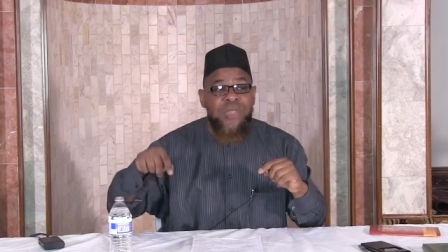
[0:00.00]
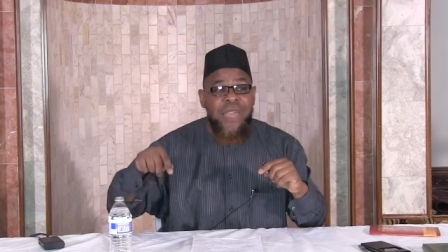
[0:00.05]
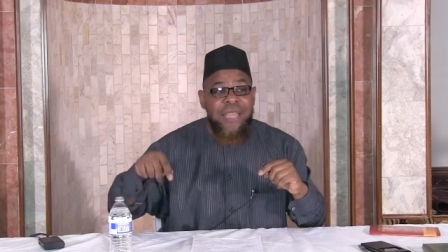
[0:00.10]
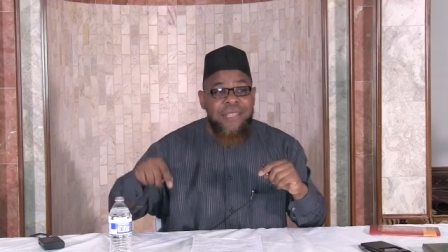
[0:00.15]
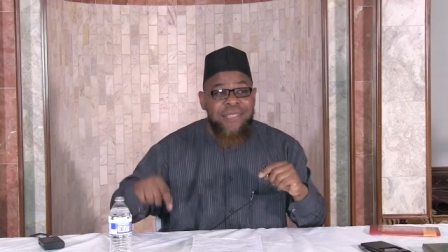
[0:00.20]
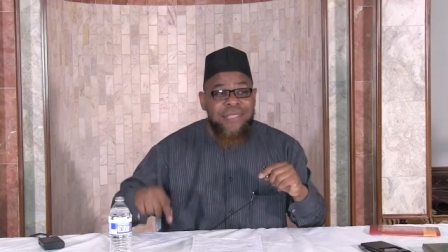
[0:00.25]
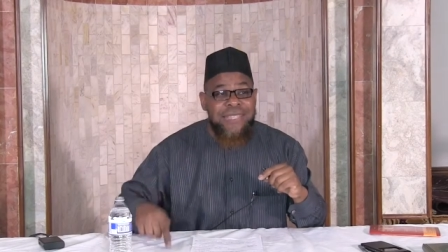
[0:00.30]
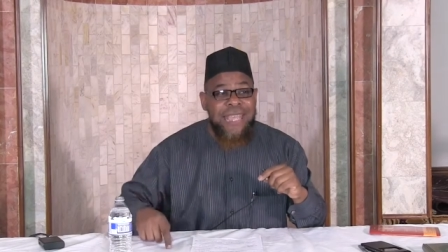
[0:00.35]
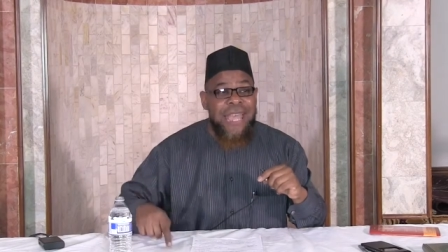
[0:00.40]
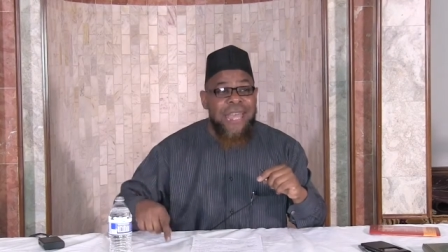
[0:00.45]
what
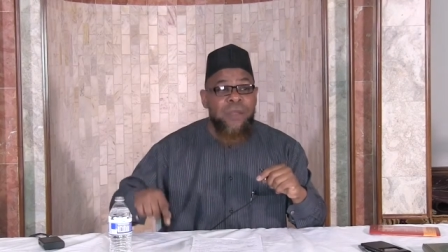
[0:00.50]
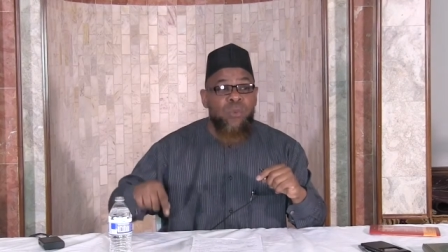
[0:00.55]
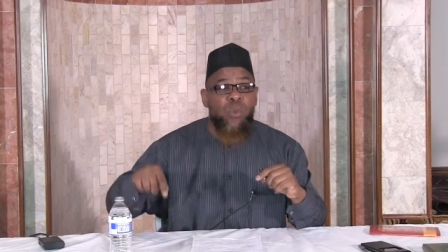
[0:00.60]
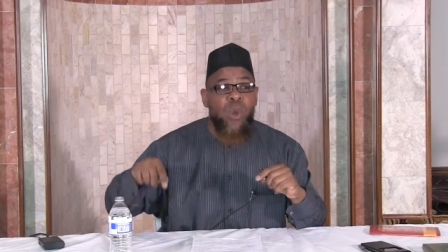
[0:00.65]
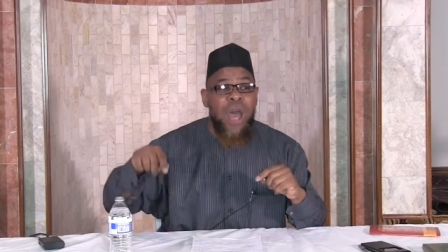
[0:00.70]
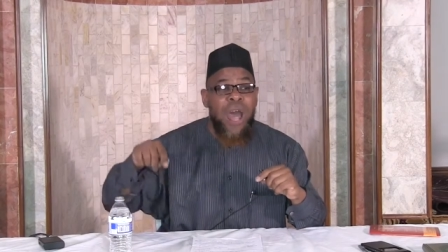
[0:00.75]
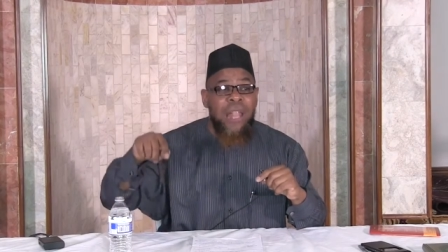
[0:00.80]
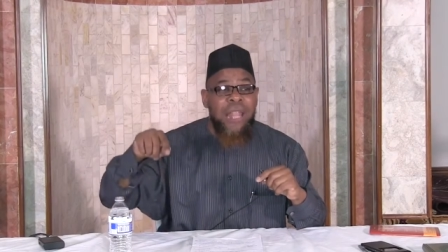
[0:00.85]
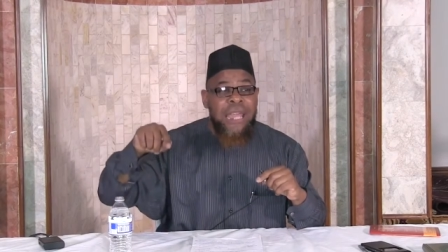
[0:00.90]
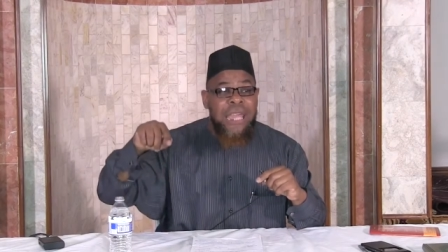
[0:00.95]
they said
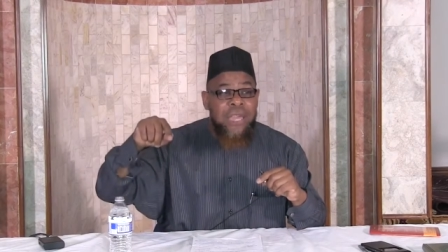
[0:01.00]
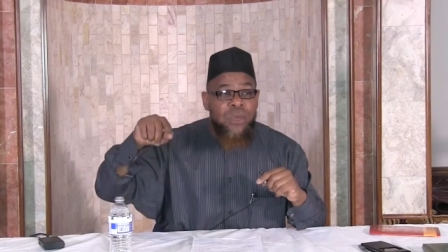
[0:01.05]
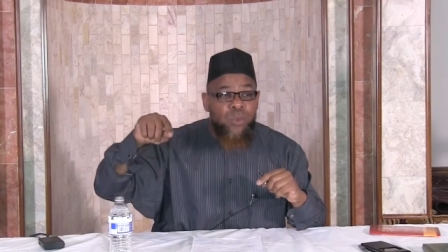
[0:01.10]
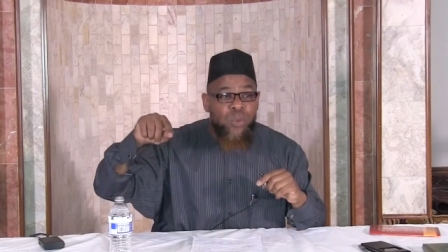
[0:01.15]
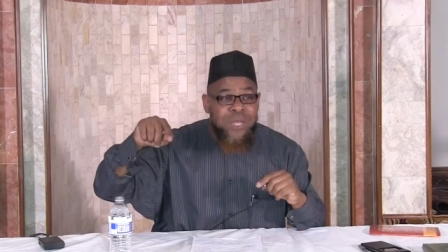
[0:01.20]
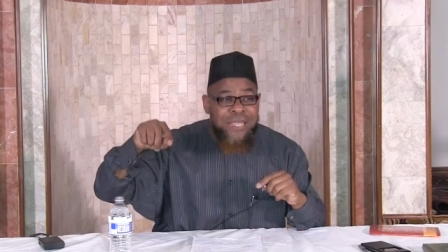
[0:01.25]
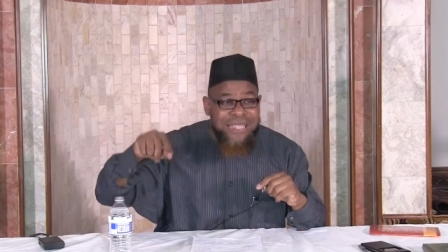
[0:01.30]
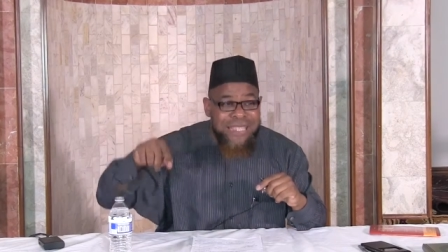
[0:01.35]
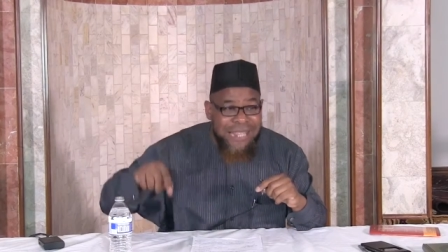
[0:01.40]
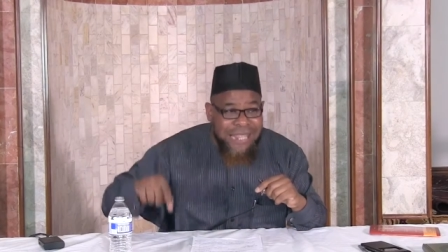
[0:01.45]
while he
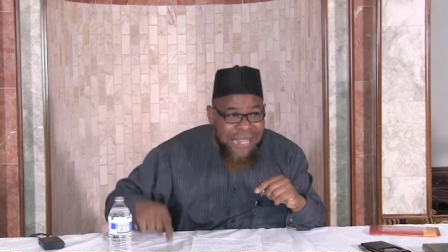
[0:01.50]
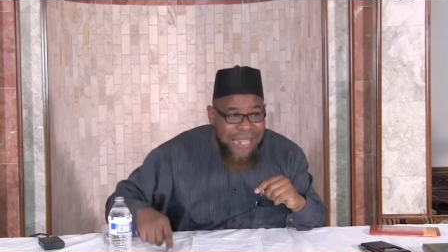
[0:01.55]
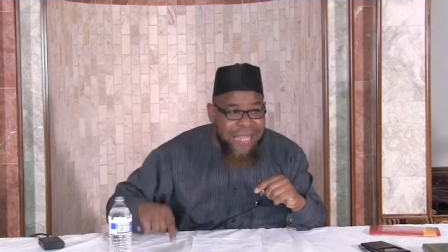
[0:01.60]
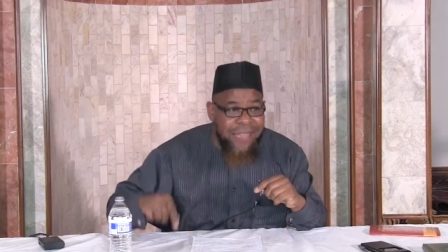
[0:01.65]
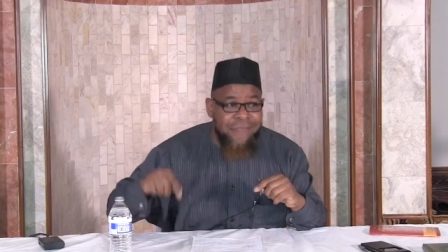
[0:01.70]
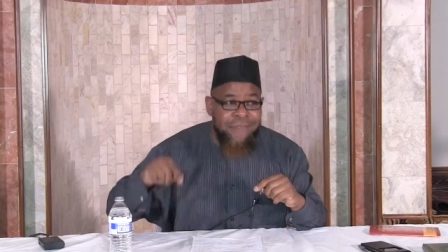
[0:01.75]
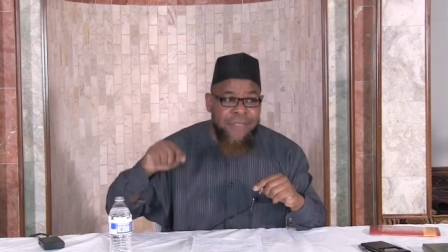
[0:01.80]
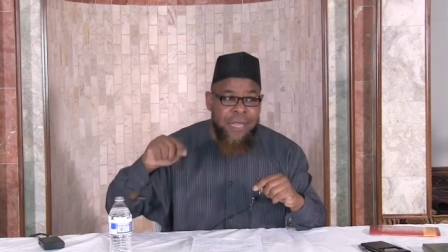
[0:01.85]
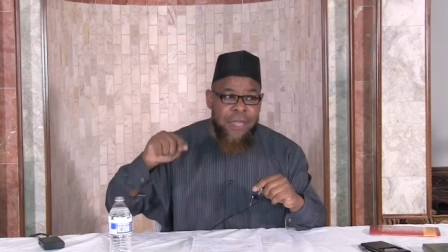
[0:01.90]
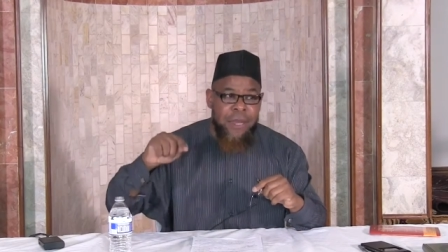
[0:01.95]
was
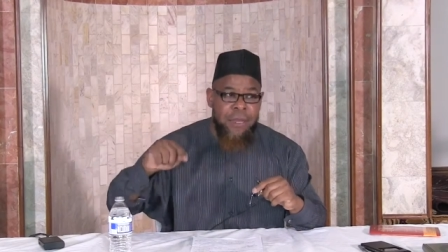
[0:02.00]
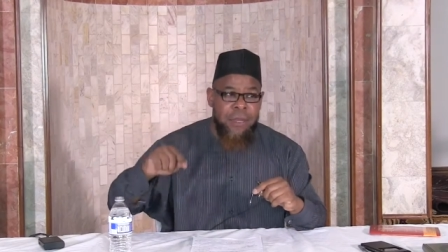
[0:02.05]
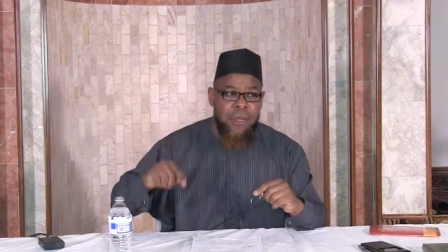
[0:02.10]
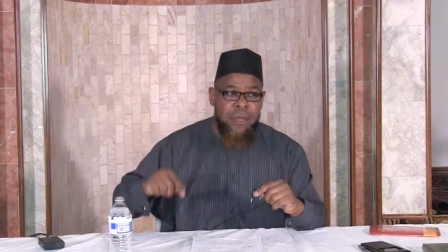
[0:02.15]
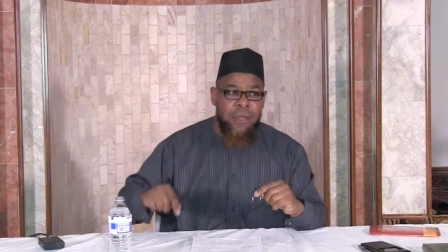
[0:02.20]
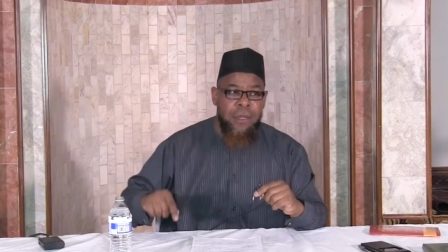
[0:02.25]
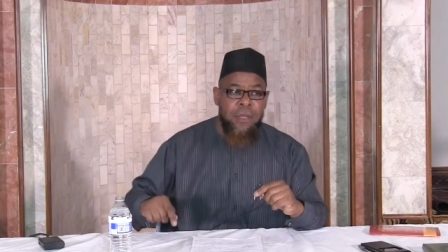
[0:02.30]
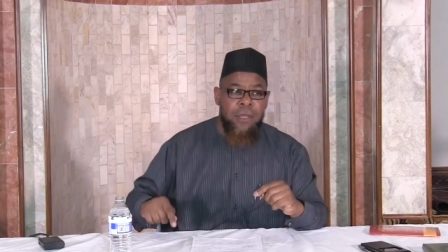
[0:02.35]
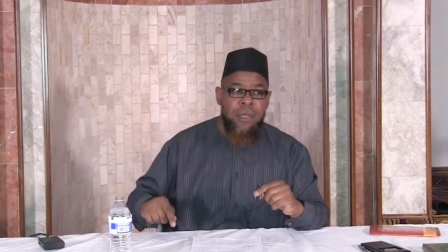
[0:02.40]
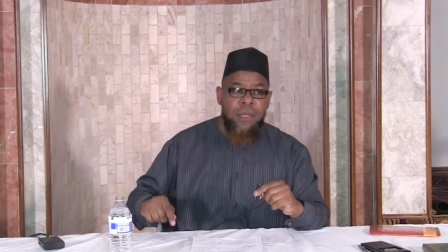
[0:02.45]
living.